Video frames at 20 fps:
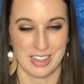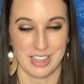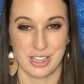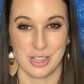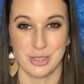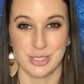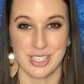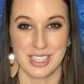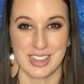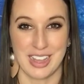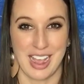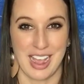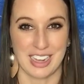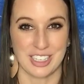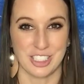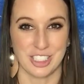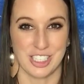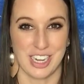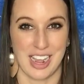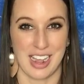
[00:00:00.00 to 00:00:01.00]
using the
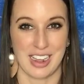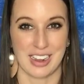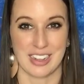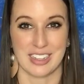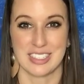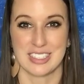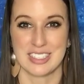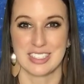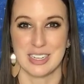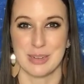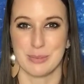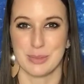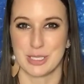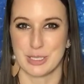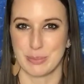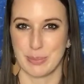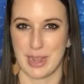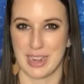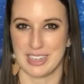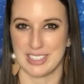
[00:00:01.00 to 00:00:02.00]
hashtag
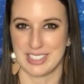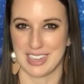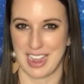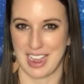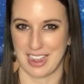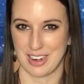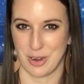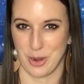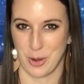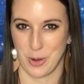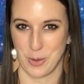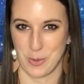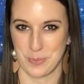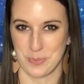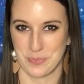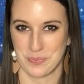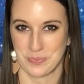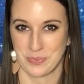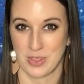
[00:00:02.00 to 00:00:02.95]
STEMSpaceAtHome.